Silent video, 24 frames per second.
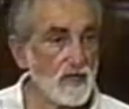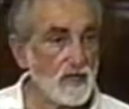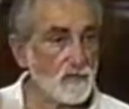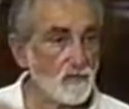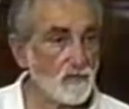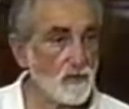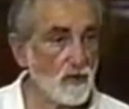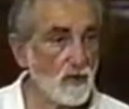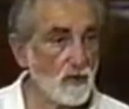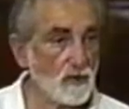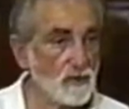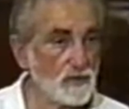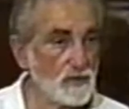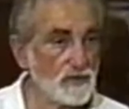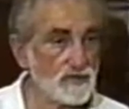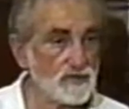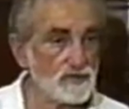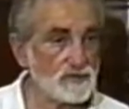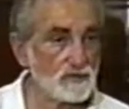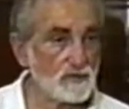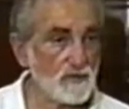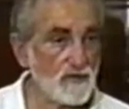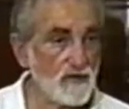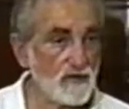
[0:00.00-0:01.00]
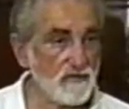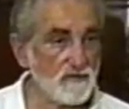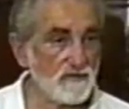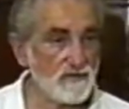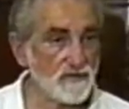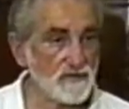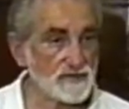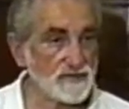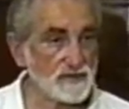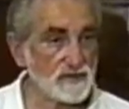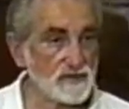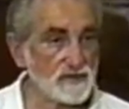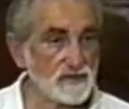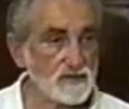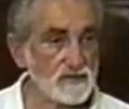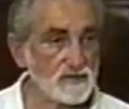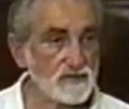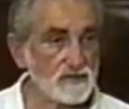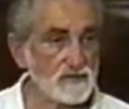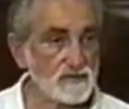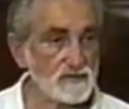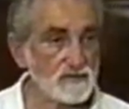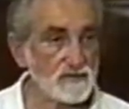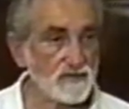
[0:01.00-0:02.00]
a Proclus metaphysics.
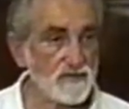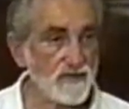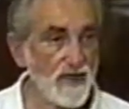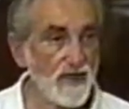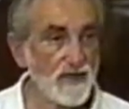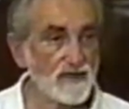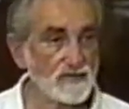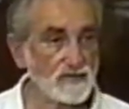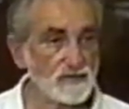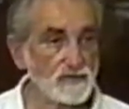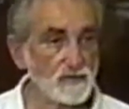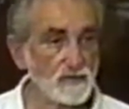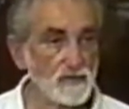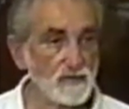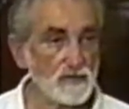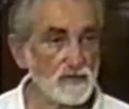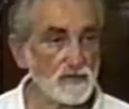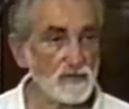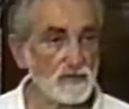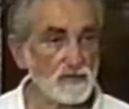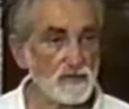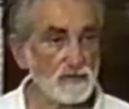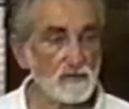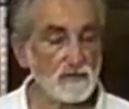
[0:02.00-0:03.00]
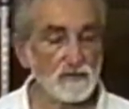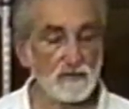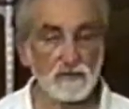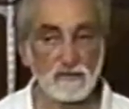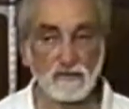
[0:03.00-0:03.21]
That's what you do.